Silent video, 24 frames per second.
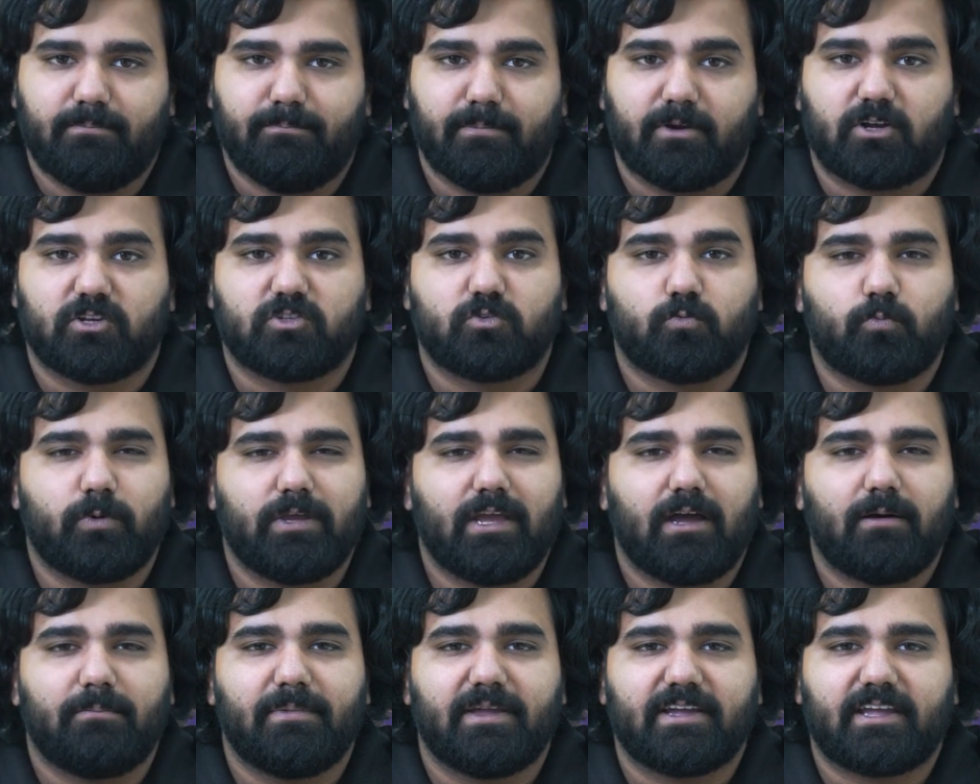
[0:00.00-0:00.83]
because
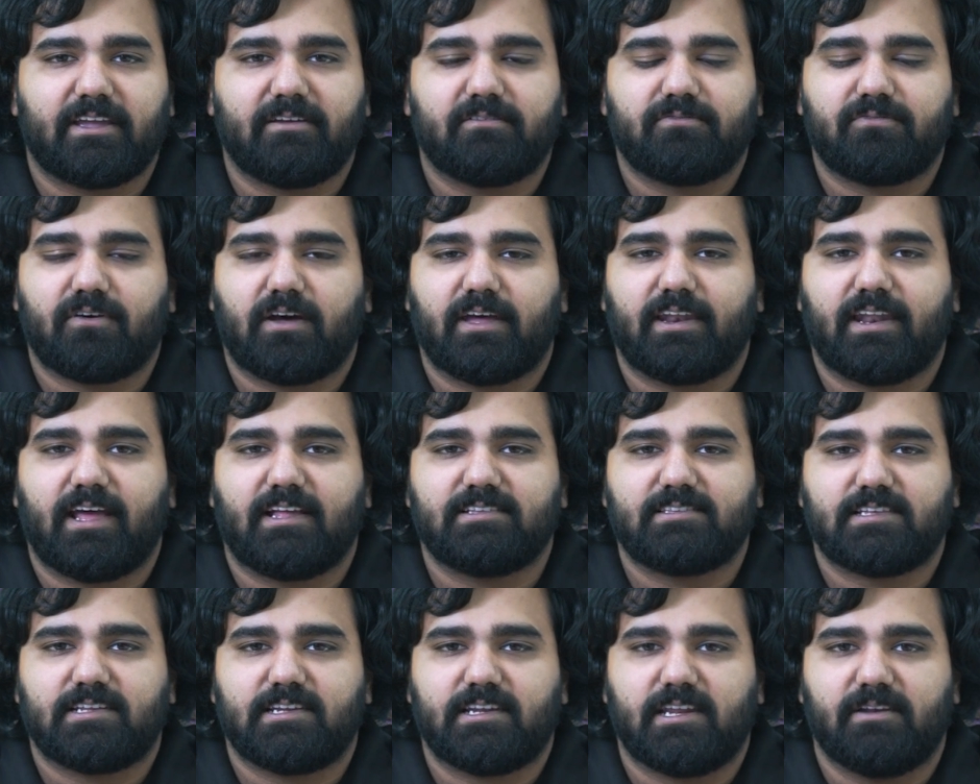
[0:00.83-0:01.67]
we are making
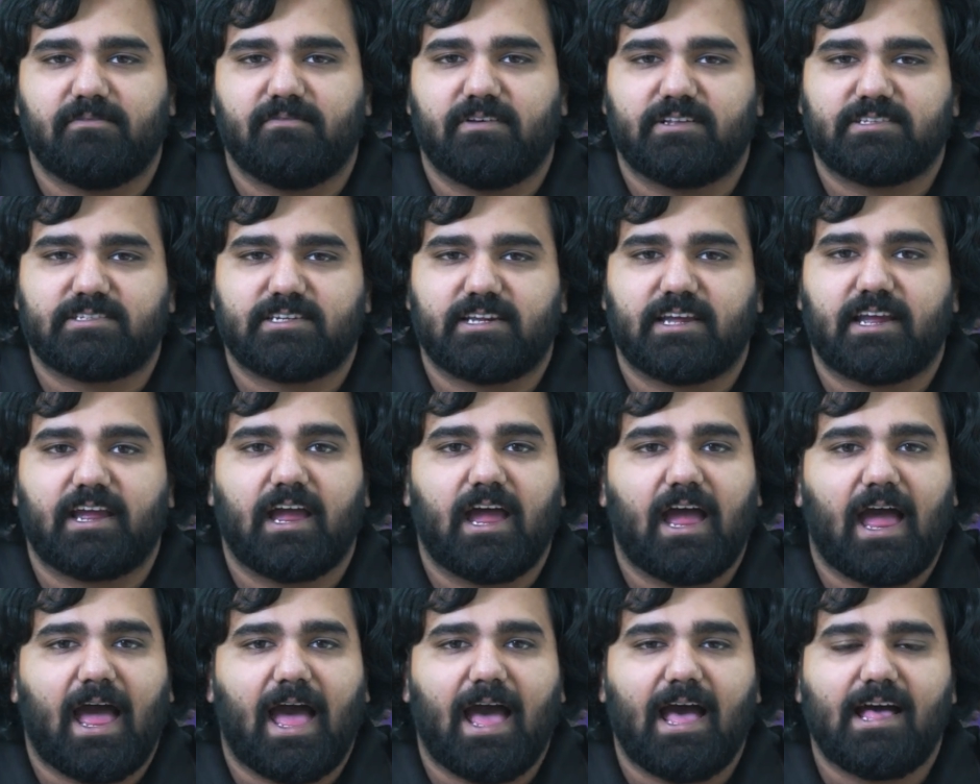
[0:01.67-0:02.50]
finance and investing
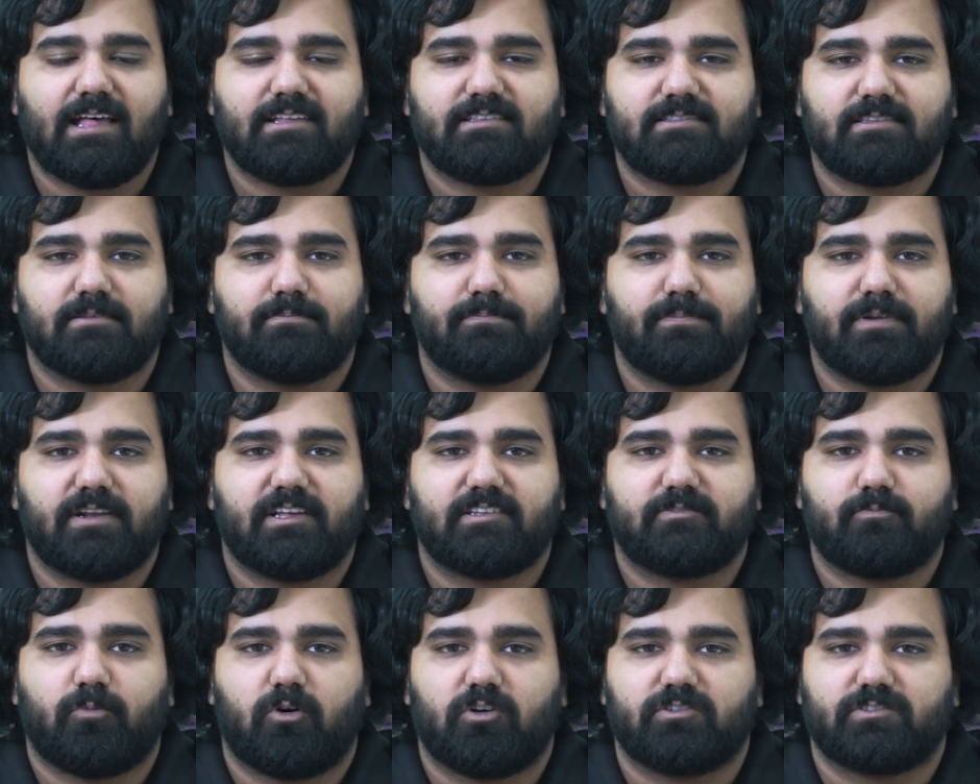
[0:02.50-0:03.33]
as simple
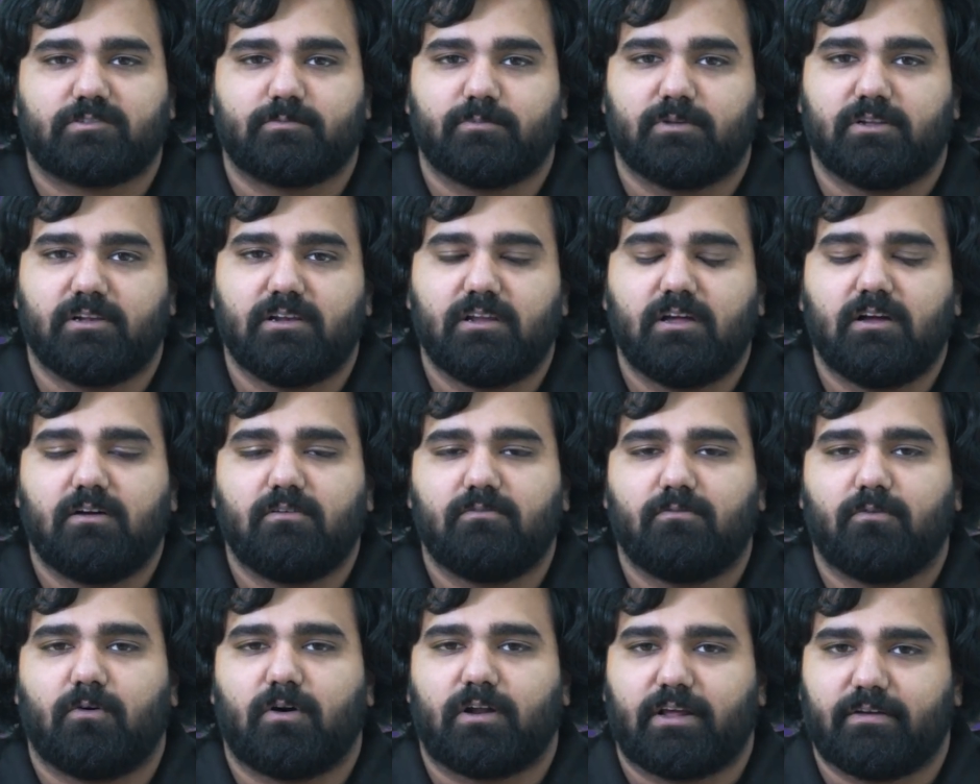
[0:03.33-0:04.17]
as possible
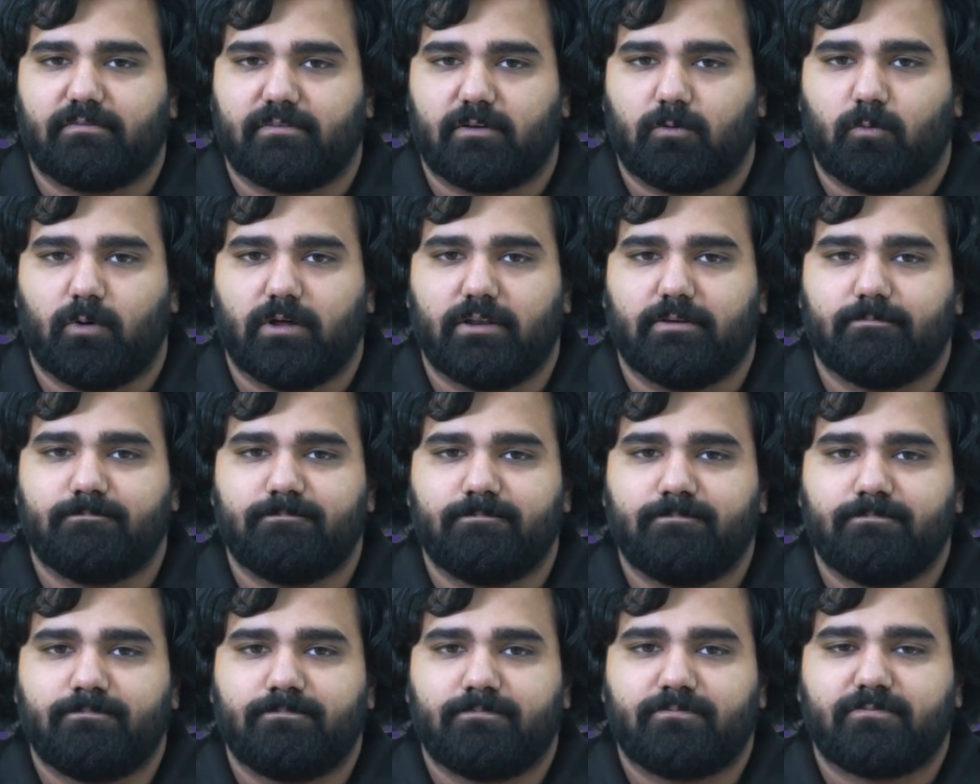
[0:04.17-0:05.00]
for everyone.
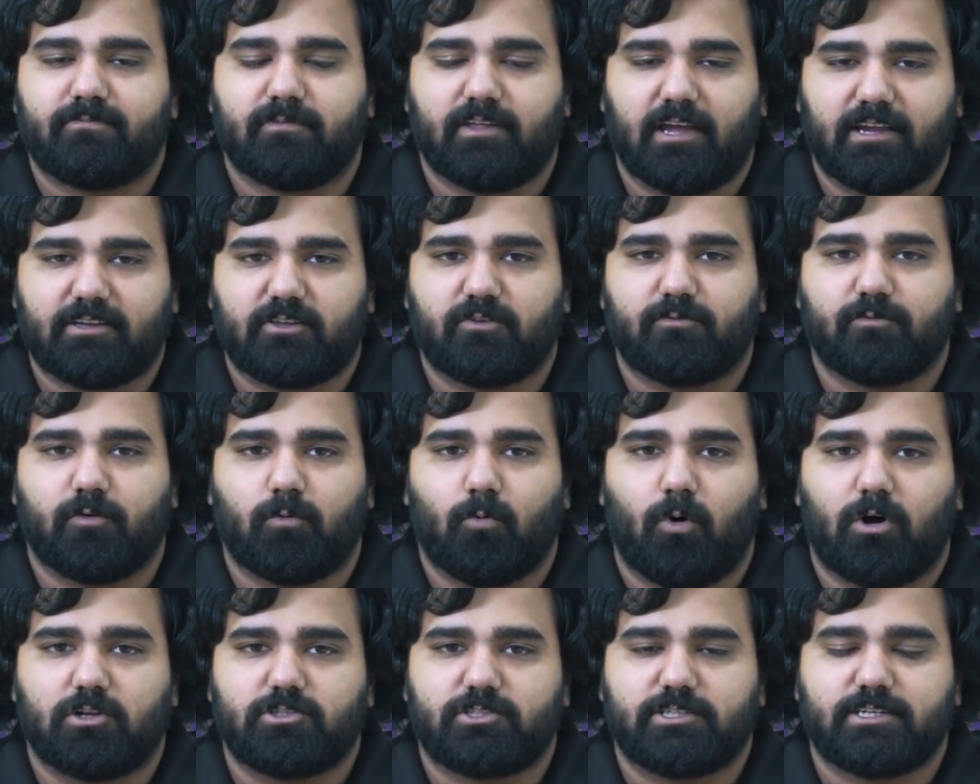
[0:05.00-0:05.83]
Thank you for
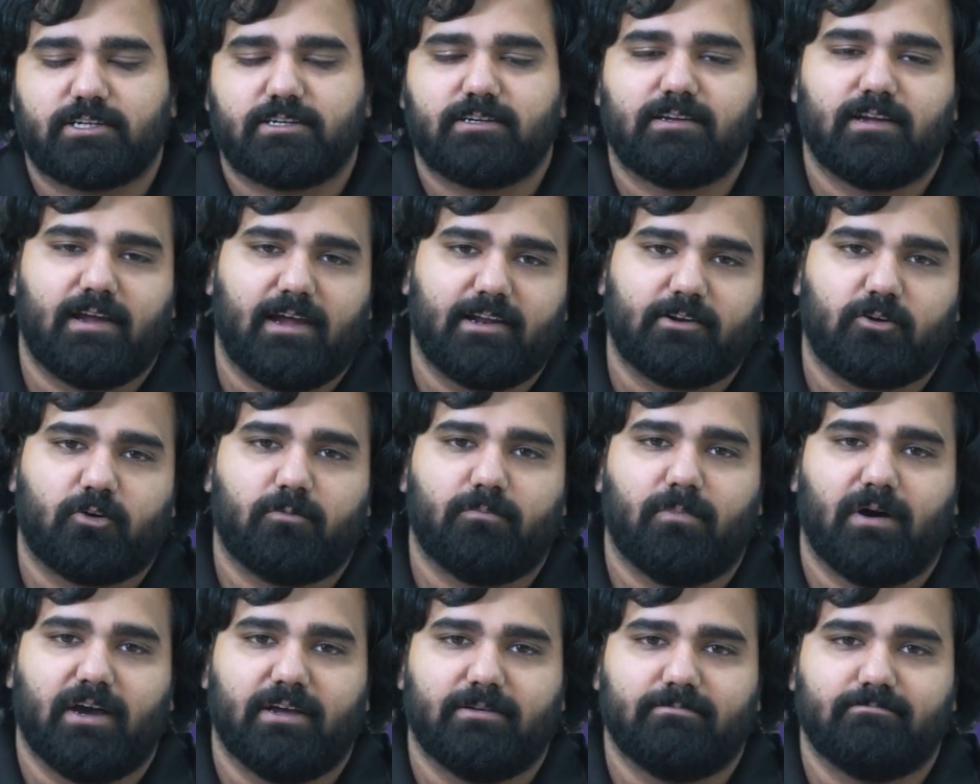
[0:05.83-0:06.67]
watching and
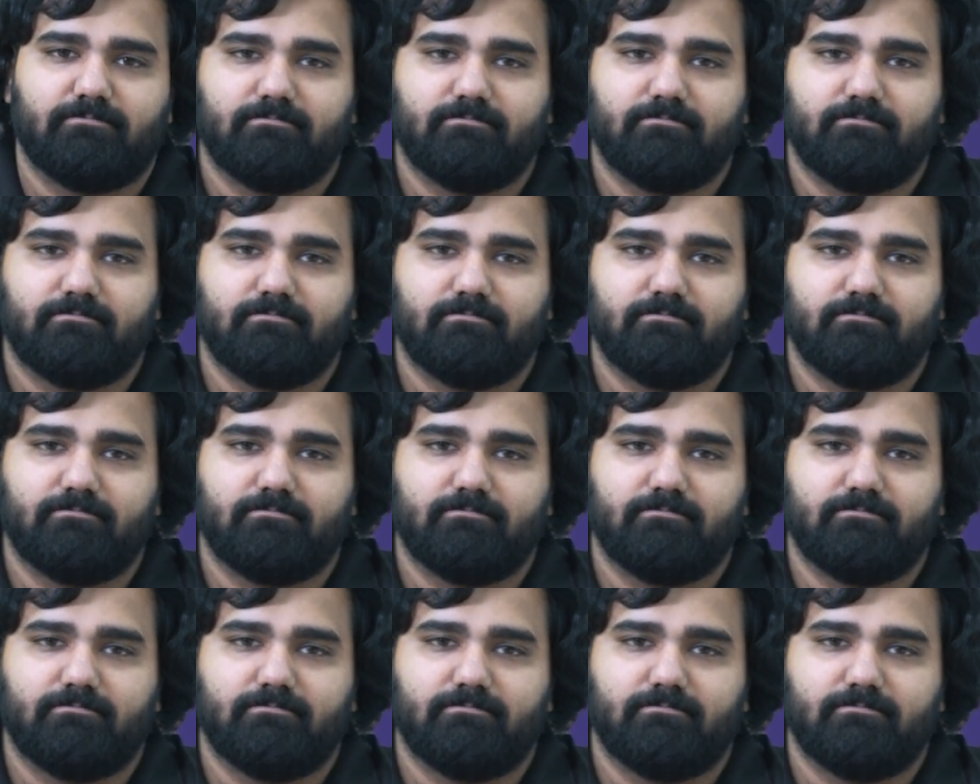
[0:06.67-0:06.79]
goodbye.